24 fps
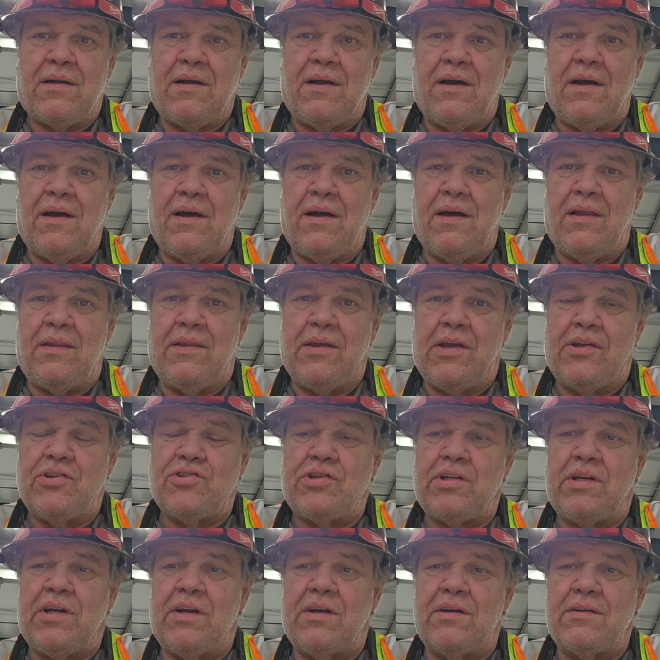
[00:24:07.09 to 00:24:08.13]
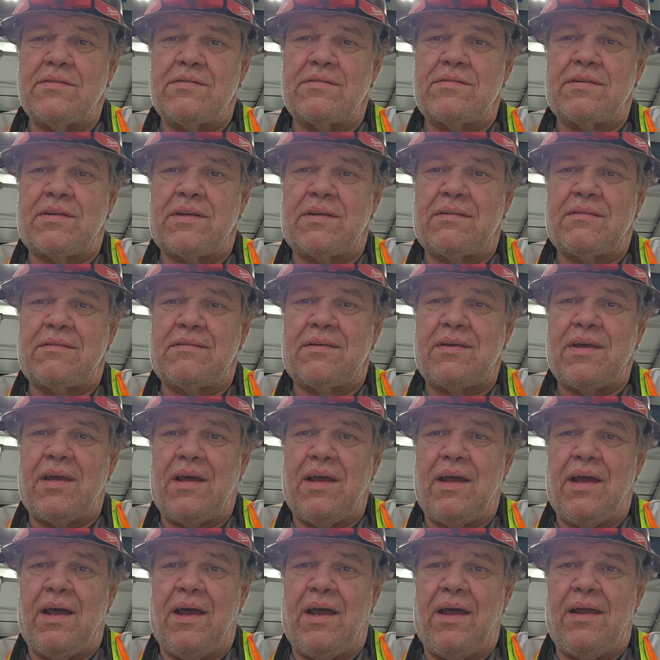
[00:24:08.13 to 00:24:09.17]
uh, the engineers
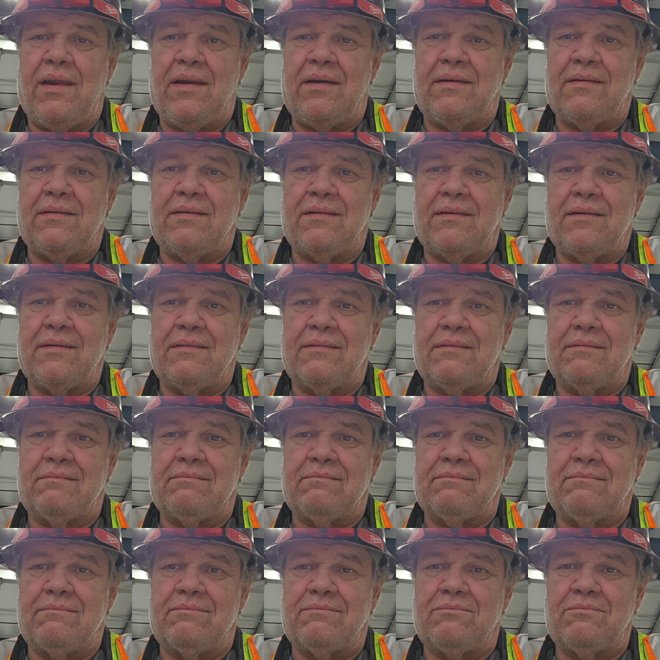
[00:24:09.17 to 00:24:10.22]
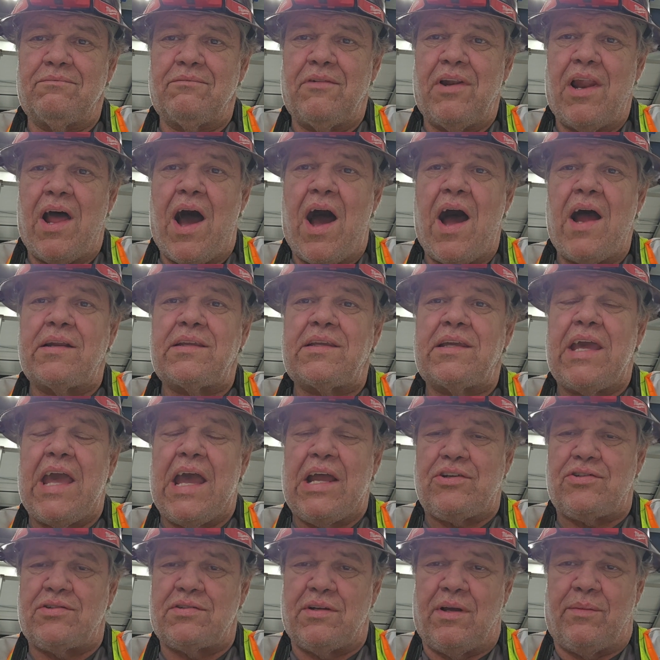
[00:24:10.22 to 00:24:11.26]
can not
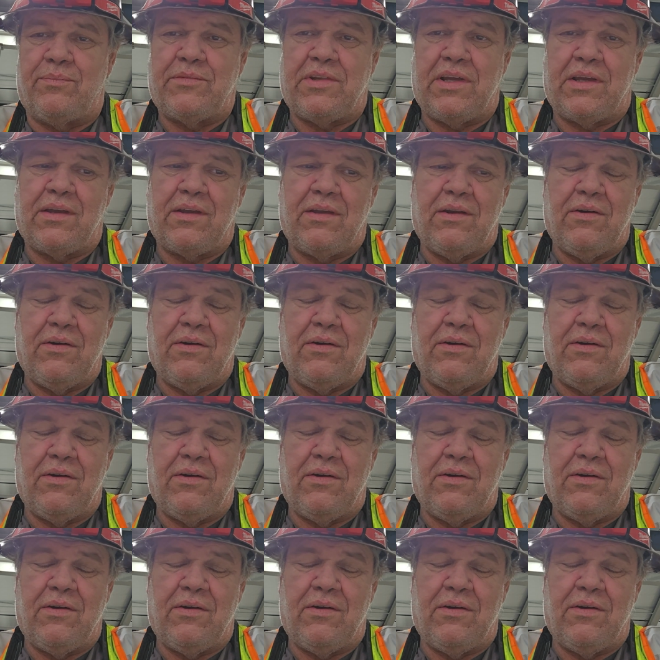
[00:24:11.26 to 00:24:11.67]
catch something.